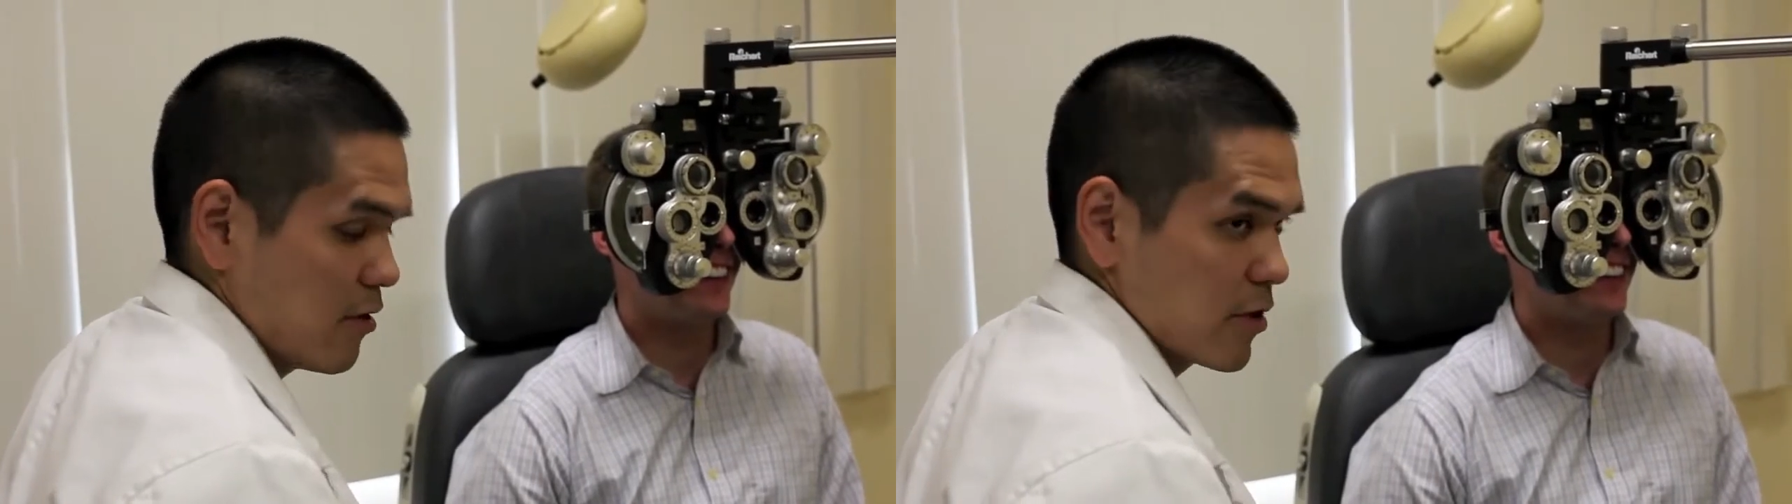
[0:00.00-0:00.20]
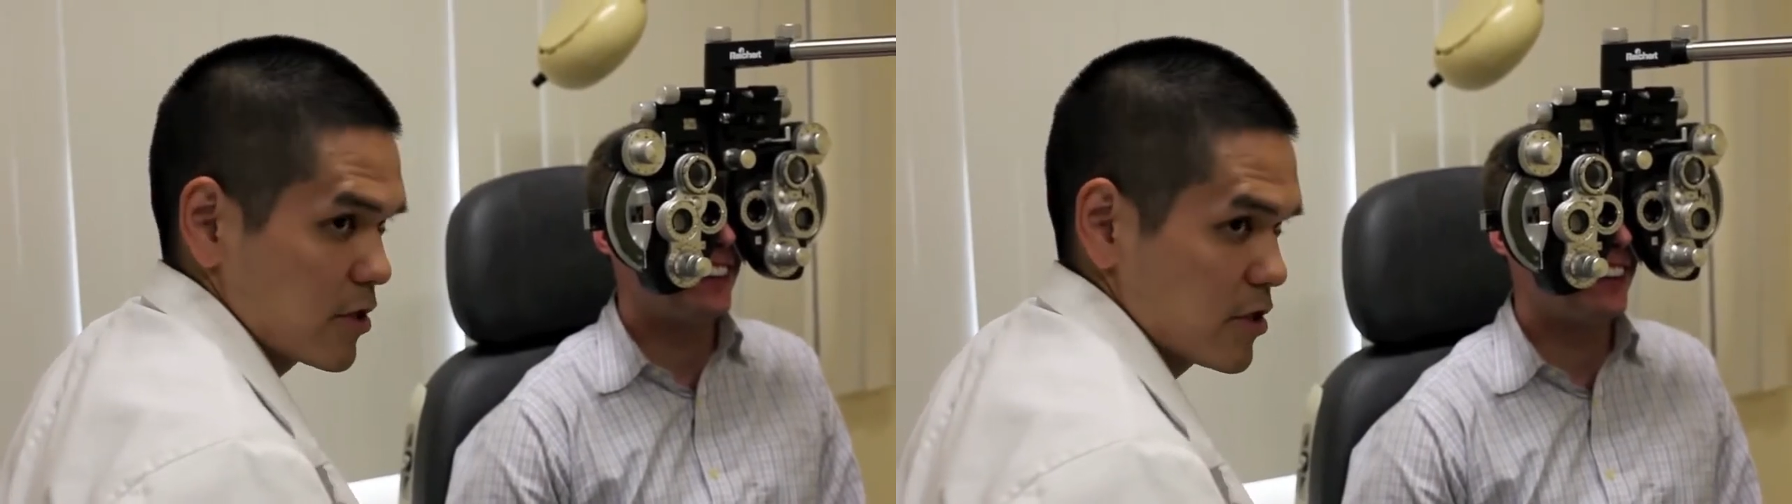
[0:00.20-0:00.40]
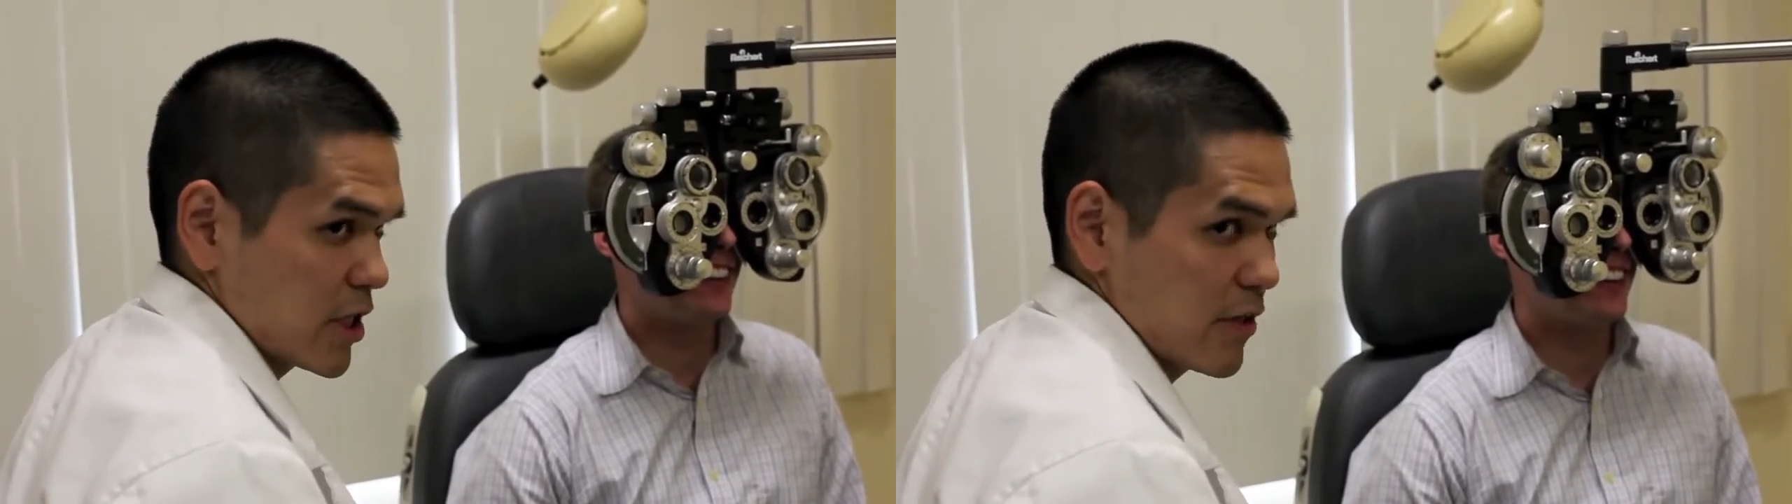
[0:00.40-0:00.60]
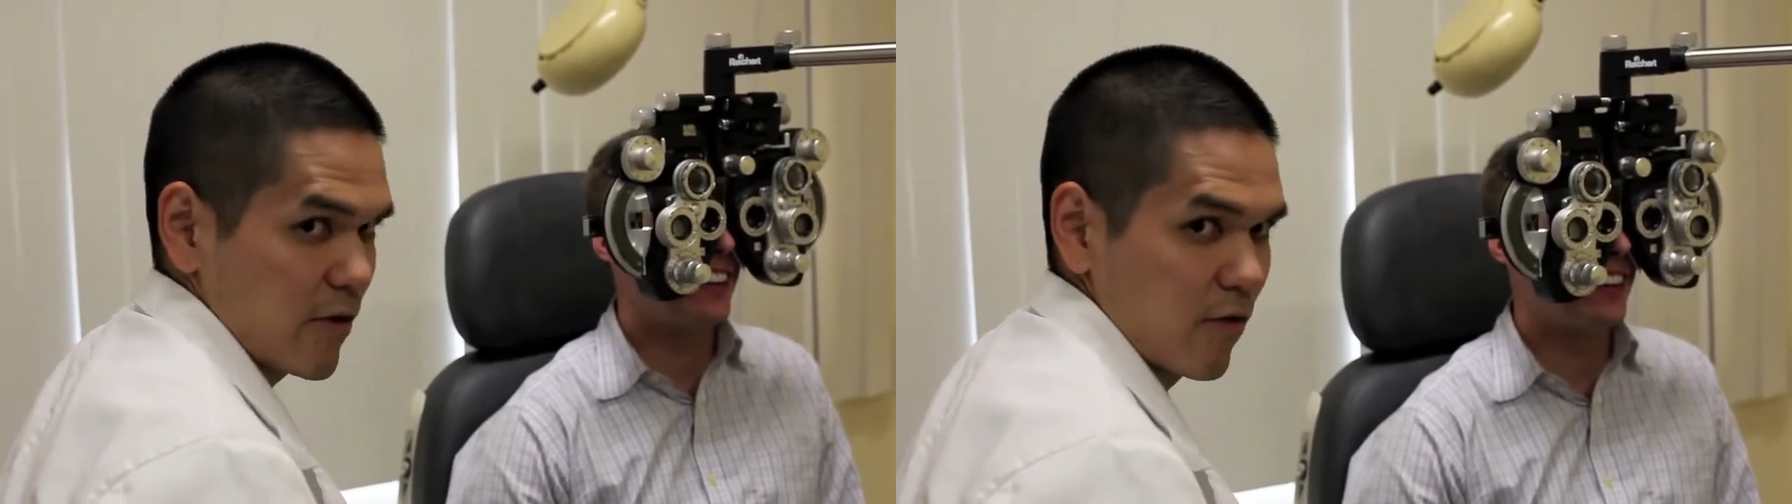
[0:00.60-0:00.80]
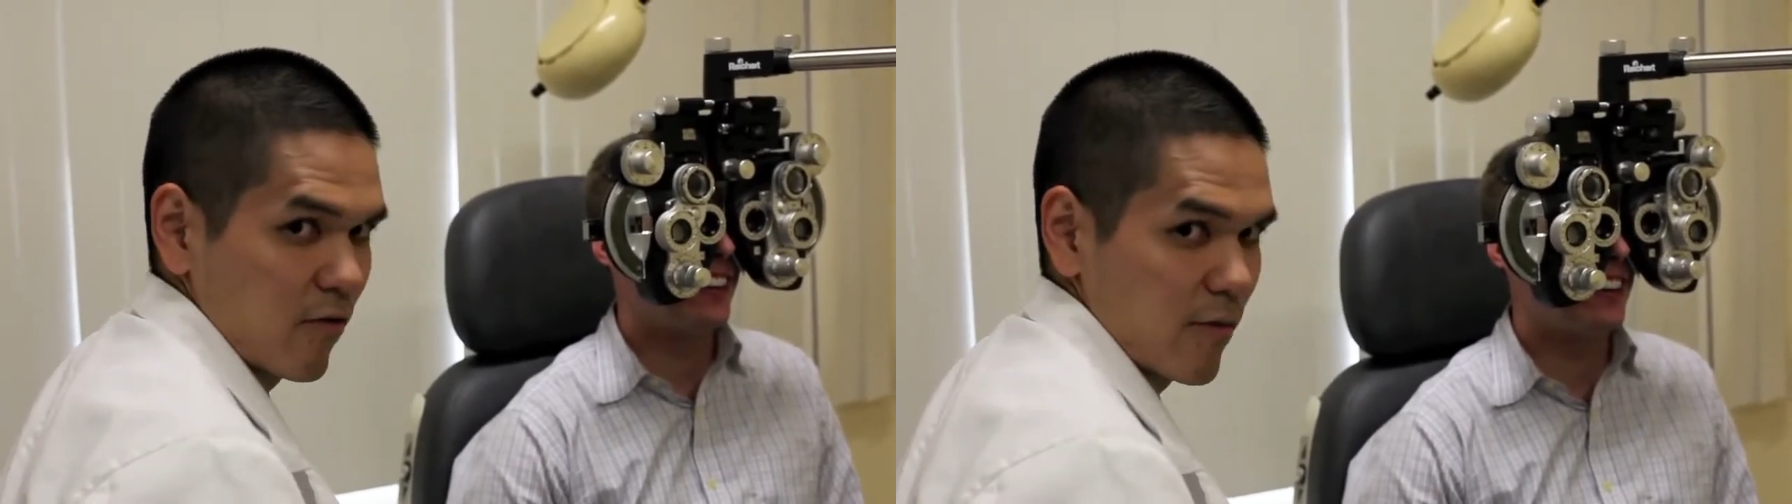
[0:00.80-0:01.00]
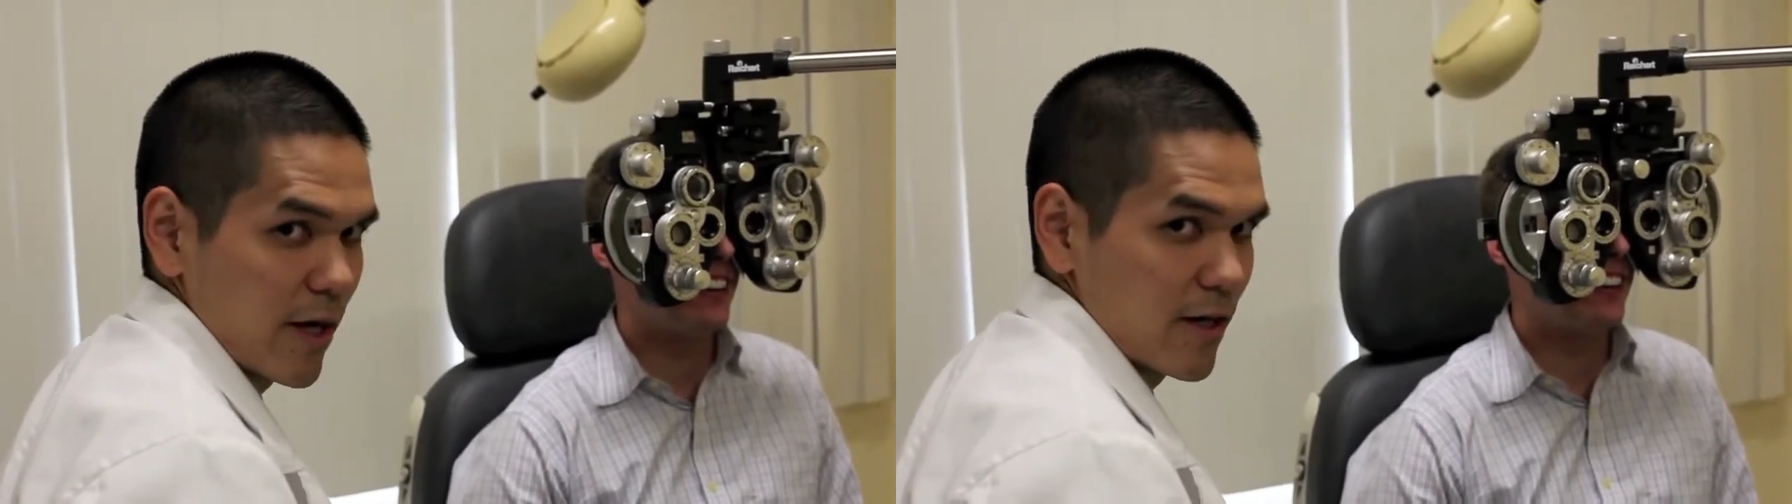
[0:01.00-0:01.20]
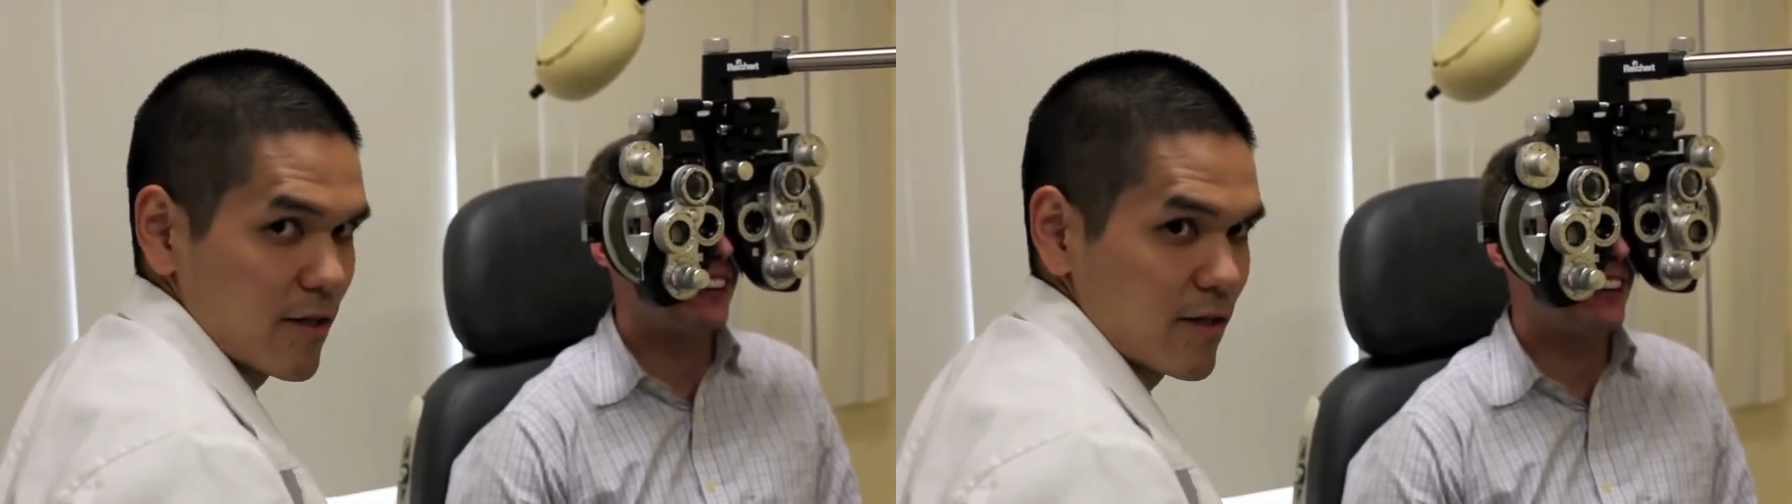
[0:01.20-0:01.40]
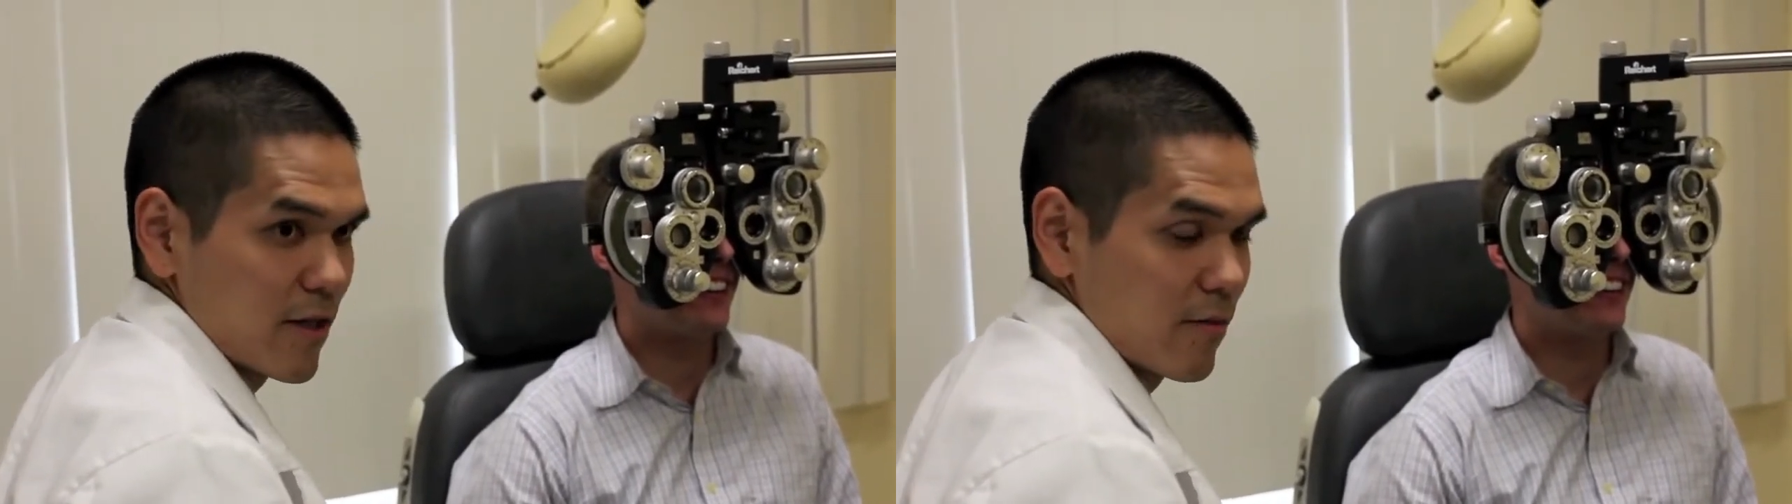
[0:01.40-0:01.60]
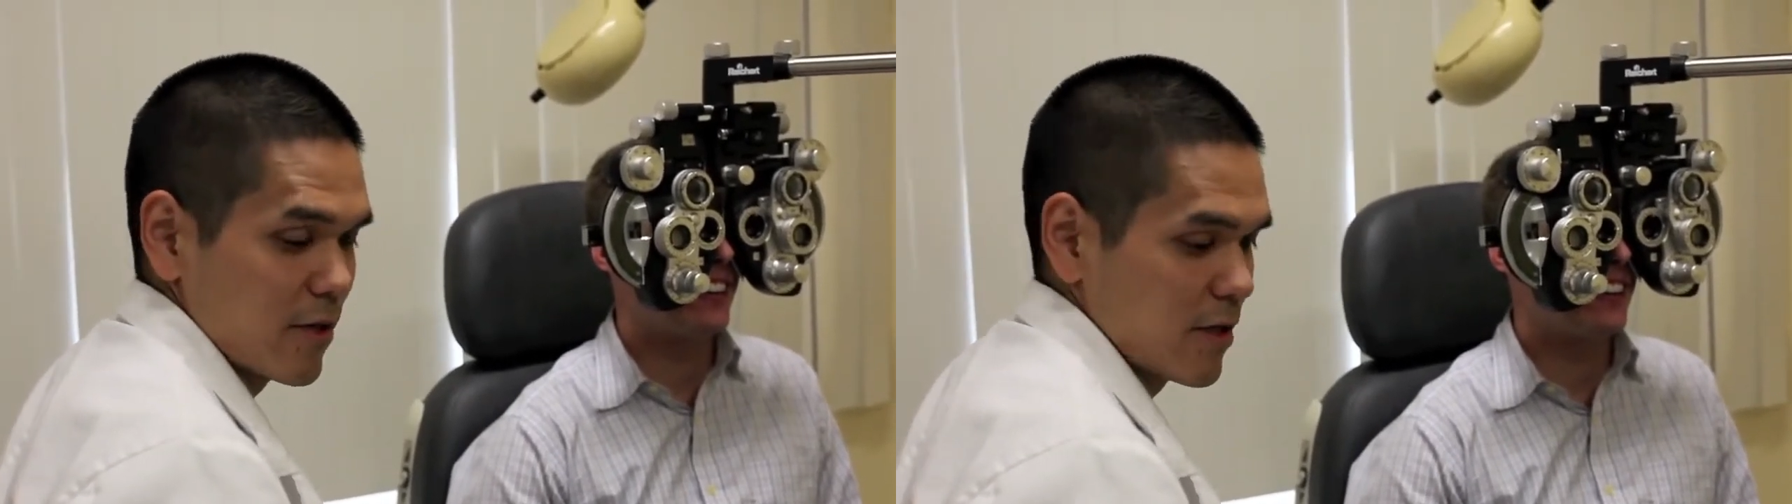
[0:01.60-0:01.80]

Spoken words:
want to check if I over minus him.